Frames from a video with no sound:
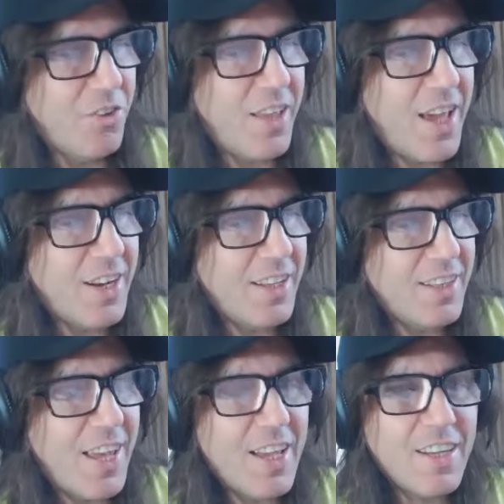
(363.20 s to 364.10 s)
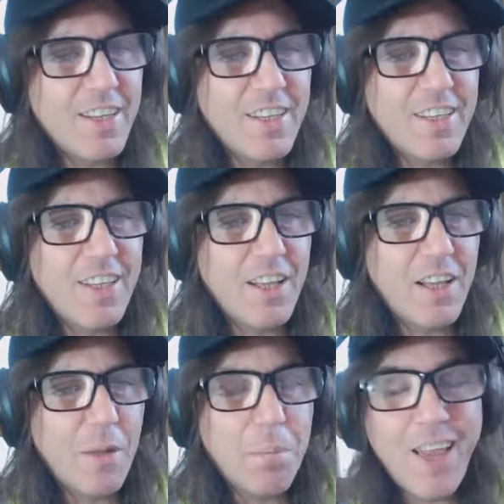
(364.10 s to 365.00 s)
So they had a they had a
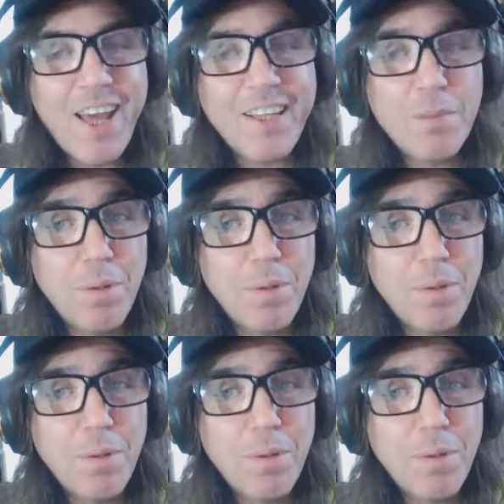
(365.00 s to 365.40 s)
a plan.